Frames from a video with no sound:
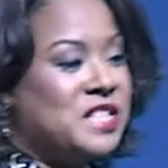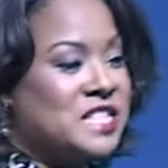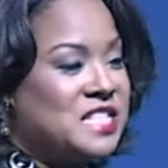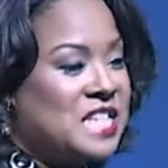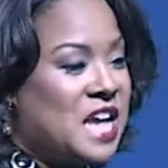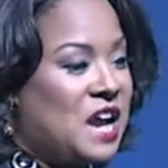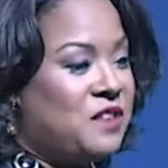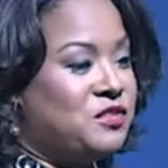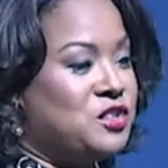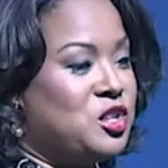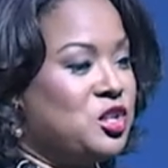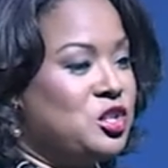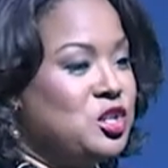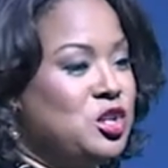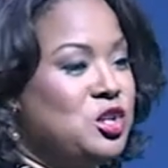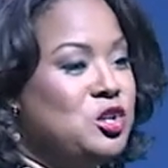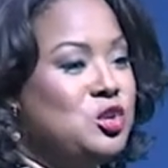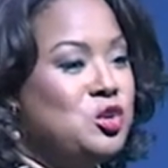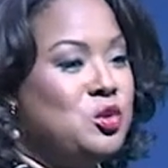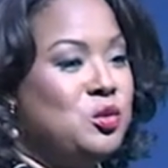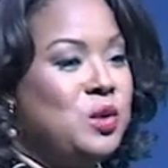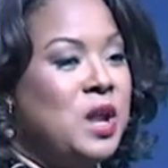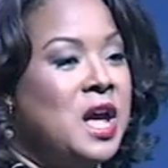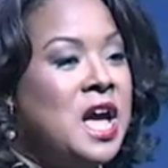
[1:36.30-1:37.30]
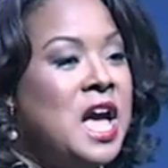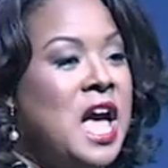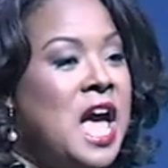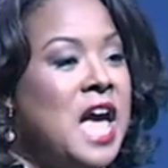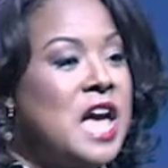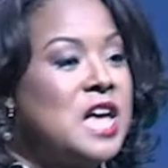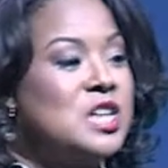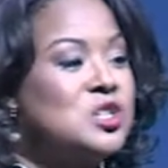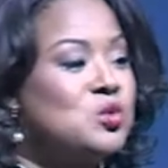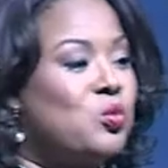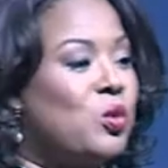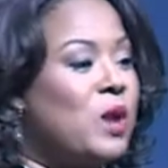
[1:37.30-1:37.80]
this afternoon
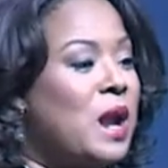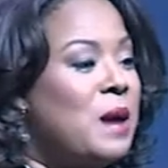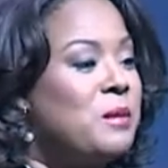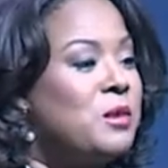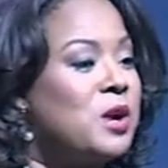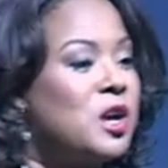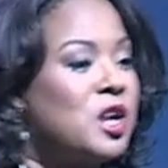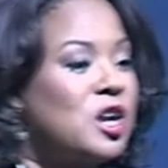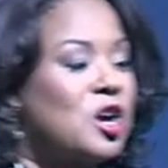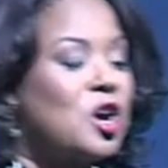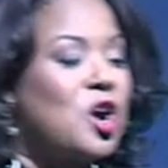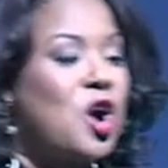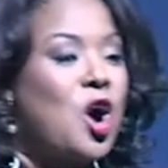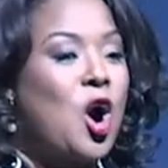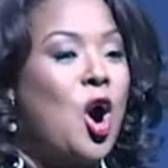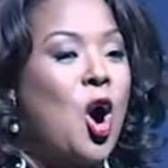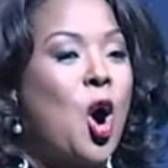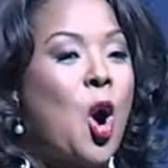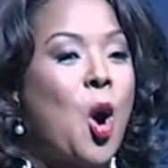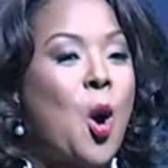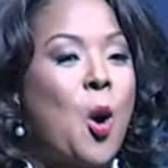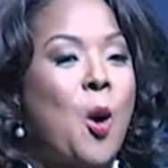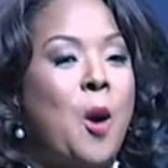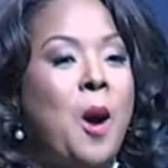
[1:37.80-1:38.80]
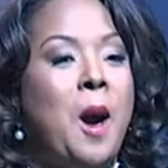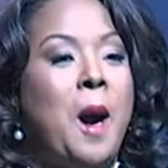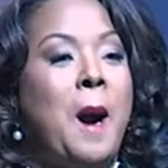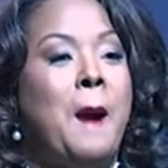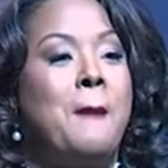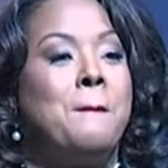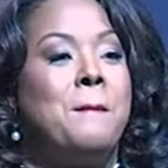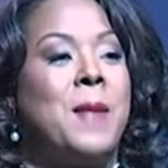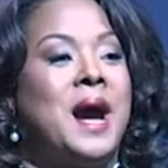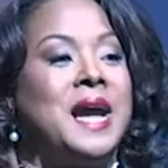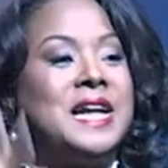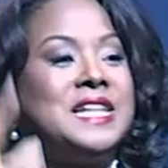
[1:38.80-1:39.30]
is what I'm going to call
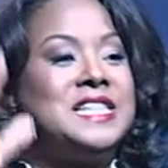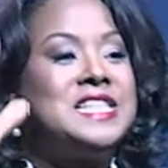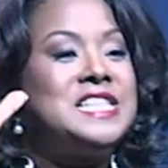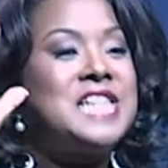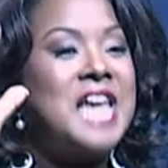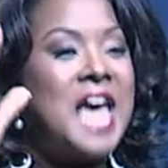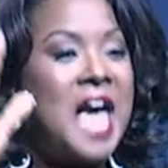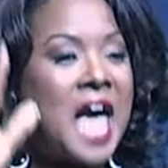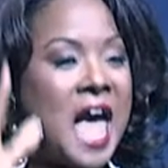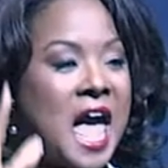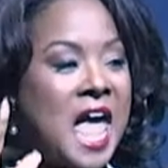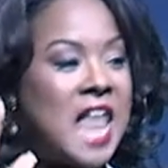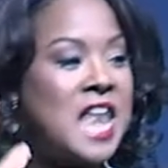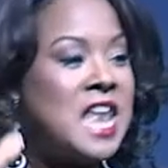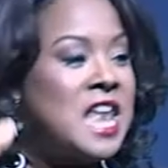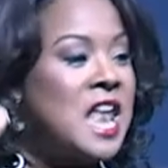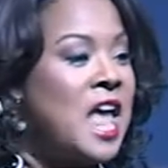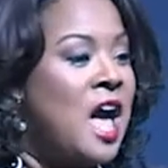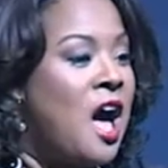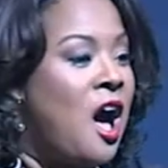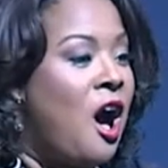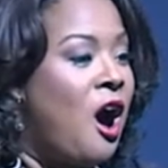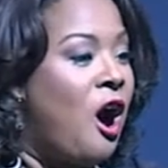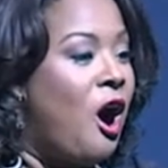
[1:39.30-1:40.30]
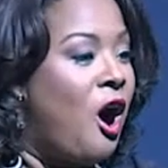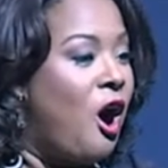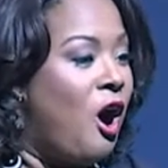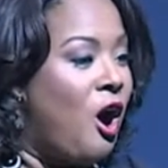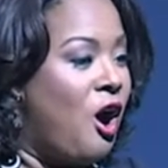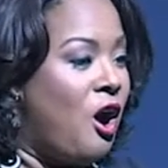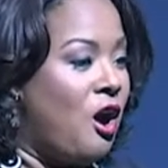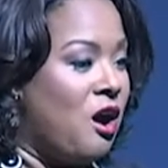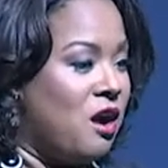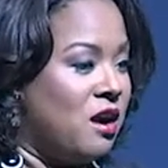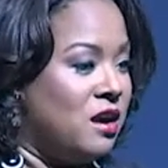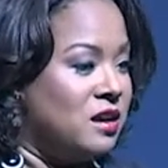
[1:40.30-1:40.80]
my 10
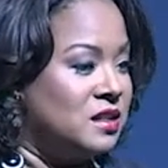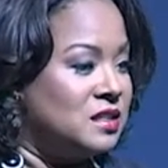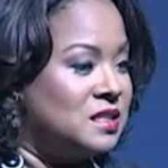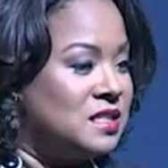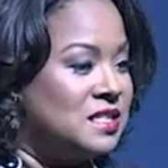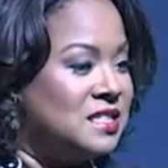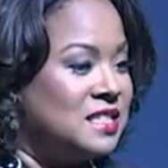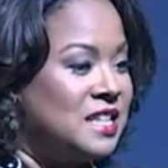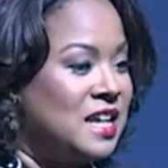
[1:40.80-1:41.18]
R's